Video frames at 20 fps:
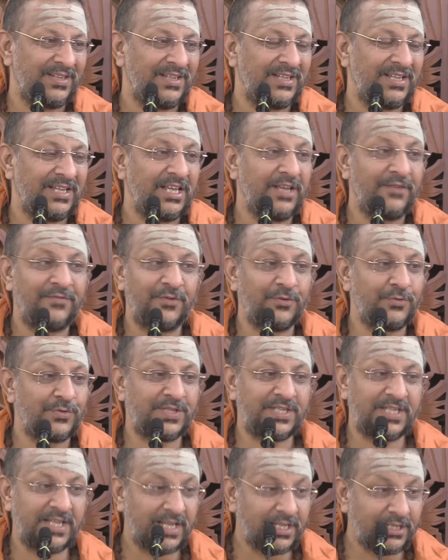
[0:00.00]
If you
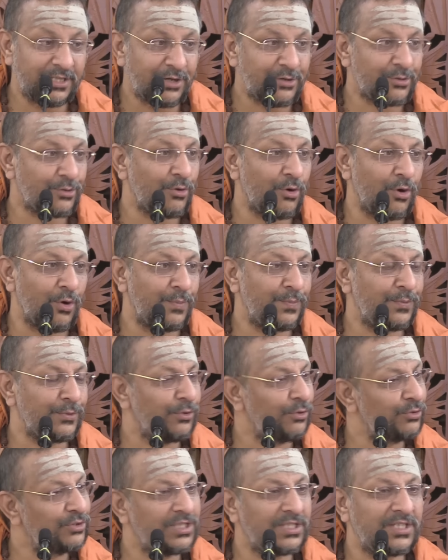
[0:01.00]
see the rope,
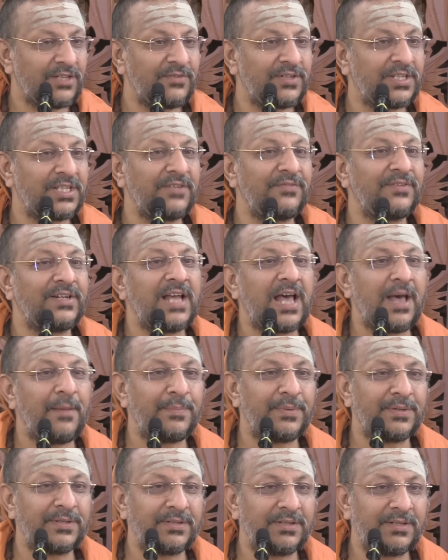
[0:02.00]
no chittavritti will
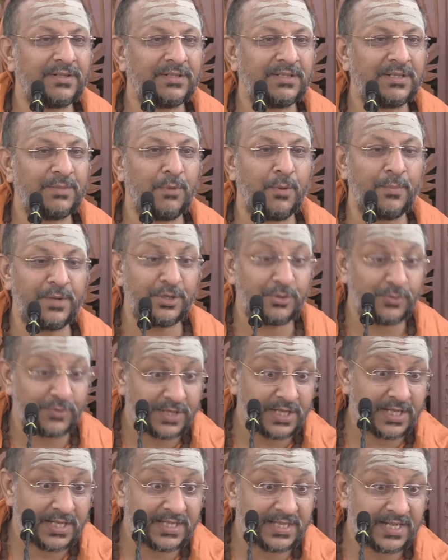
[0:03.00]
happen. The moment you
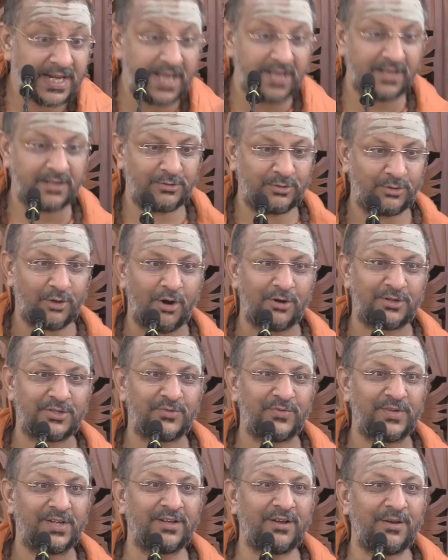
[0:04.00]
see snake, thoughts
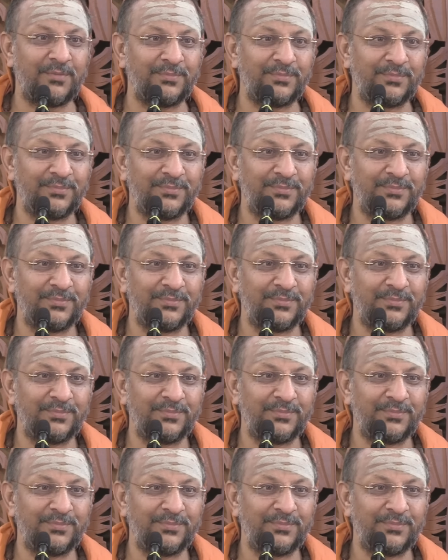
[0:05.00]
will come.